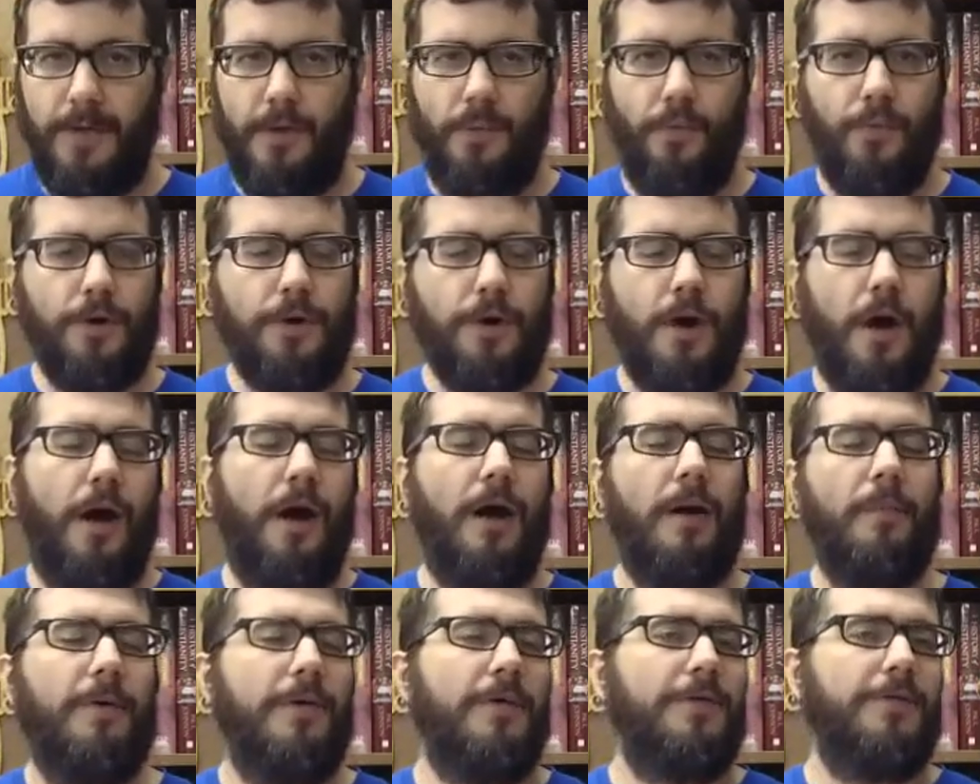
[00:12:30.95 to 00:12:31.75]
The word
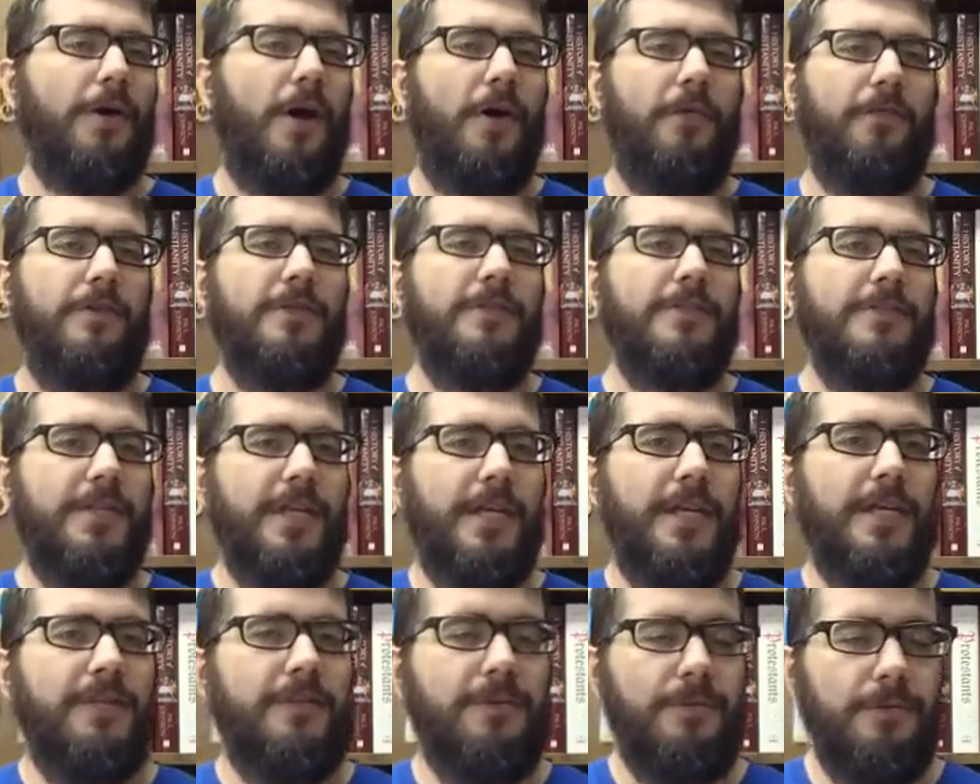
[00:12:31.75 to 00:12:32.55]
Abba is often
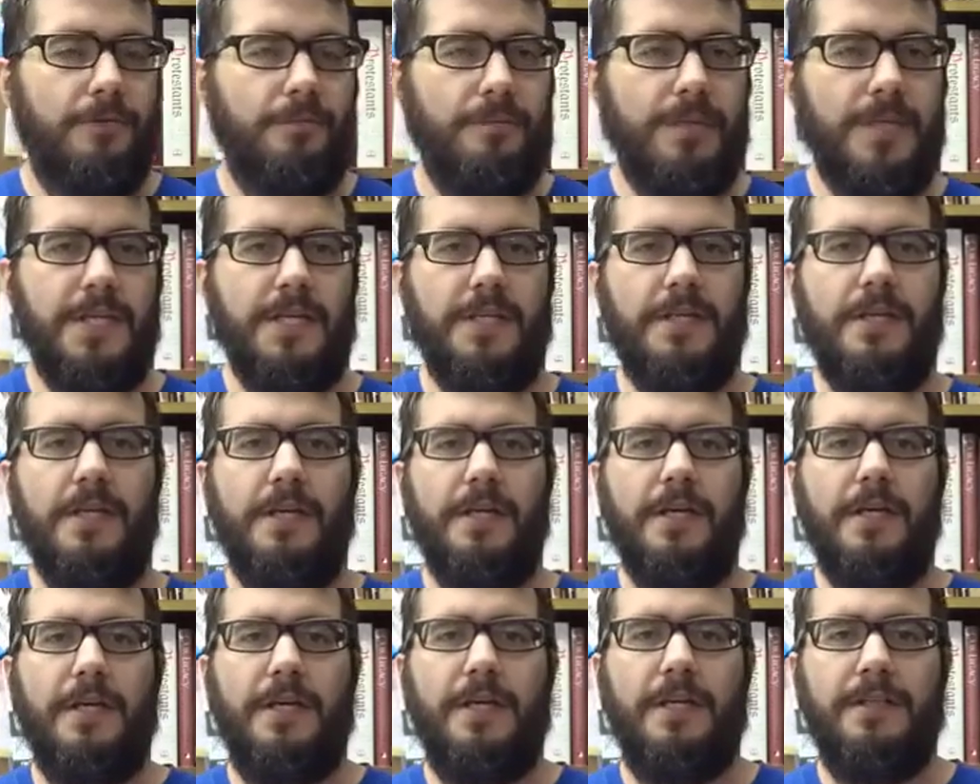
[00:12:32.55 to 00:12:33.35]
said to mean,
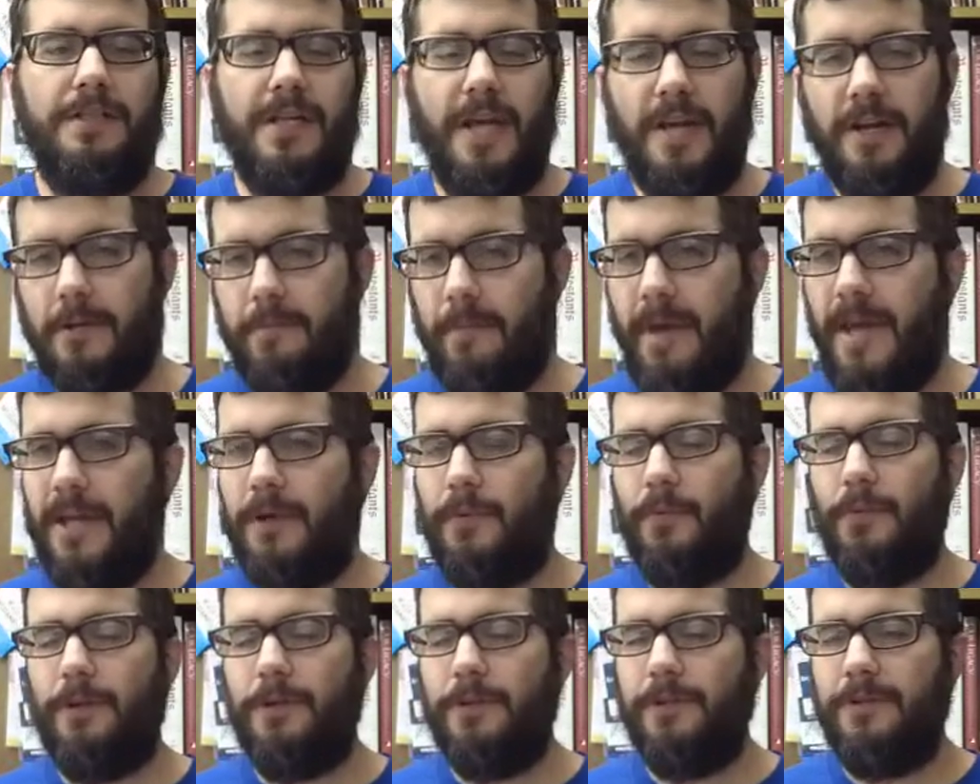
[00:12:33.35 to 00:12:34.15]
uh, it's an
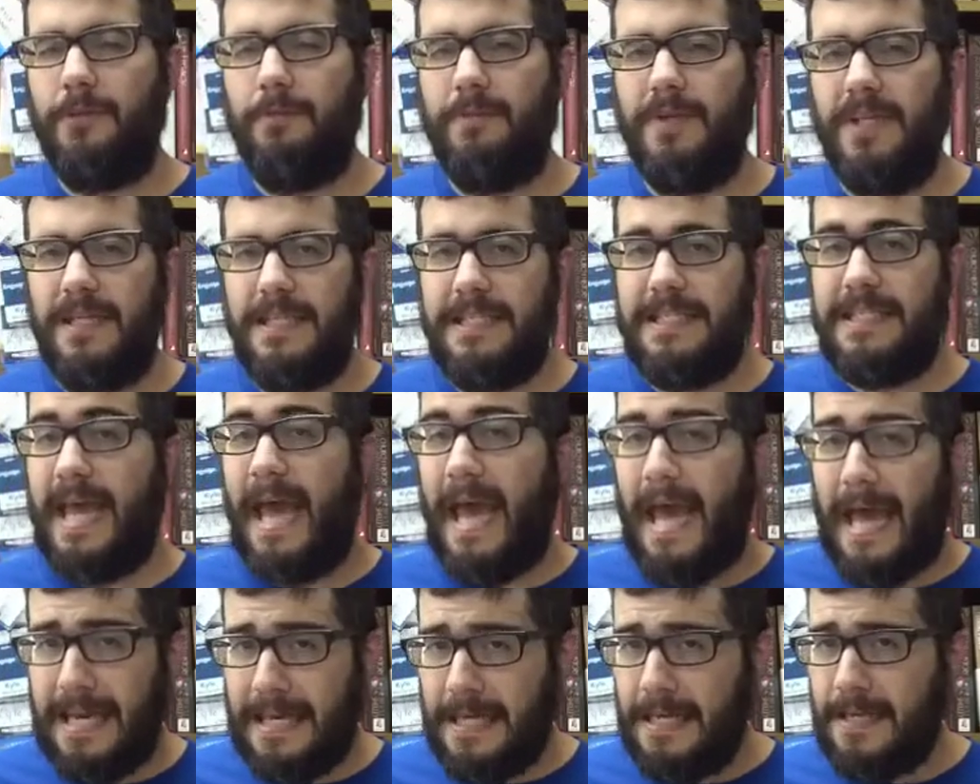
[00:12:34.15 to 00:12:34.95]
Aramaic word to mean
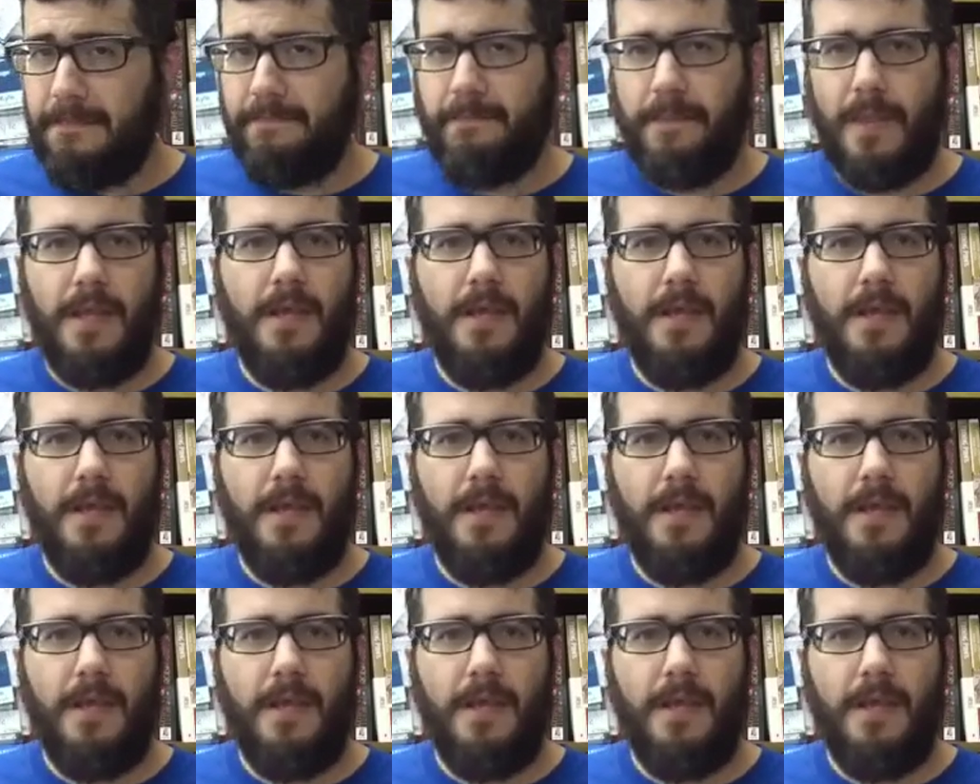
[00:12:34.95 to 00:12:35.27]
daddy.